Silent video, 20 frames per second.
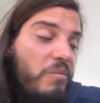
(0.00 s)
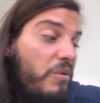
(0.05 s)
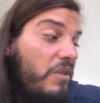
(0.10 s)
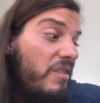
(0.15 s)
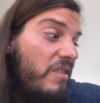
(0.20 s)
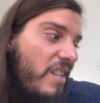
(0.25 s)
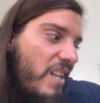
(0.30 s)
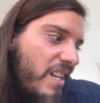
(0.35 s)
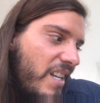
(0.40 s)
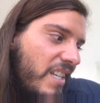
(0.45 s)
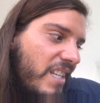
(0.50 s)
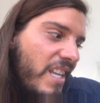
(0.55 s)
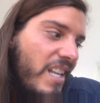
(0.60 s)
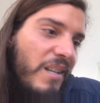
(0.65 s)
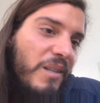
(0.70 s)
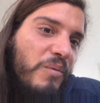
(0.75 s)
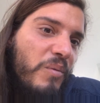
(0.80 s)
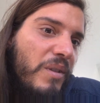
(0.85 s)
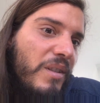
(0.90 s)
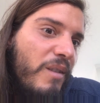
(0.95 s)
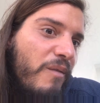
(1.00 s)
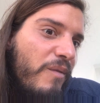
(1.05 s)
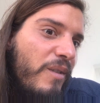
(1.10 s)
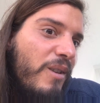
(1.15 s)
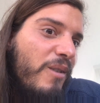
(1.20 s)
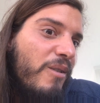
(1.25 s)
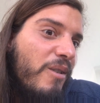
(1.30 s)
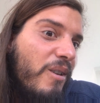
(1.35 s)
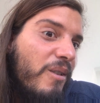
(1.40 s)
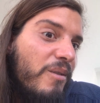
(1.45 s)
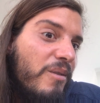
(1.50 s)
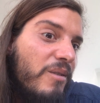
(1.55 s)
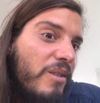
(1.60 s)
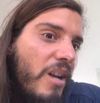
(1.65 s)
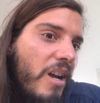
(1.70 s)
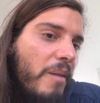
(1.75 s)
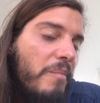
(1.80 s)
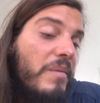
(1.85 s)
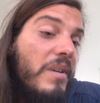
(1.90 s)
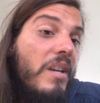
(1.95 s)
We, then again is when the video goes
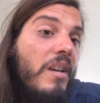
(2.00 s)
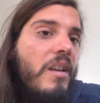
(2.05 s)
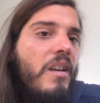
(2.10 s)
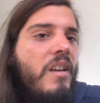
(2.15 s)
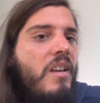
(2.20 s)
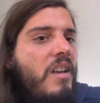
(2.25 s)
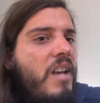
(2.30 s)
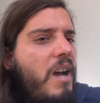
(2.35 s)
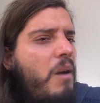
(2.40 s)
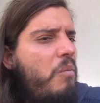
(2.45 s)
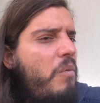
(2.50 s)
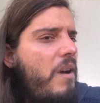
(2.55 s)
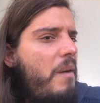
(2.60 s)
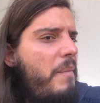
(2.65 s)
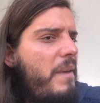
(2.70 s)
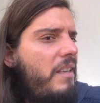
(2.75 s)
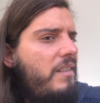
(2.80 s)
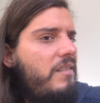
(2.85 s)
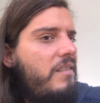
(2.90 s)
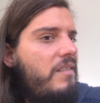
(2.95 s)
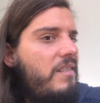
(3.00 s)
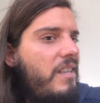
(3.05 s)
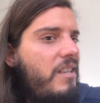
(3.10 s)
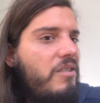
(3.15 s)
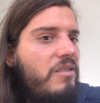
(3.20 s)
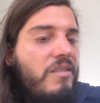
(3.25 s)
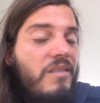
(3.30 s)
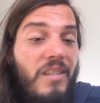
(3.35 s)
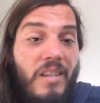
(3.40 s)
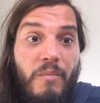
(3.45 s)
stopped and what makes us sentient?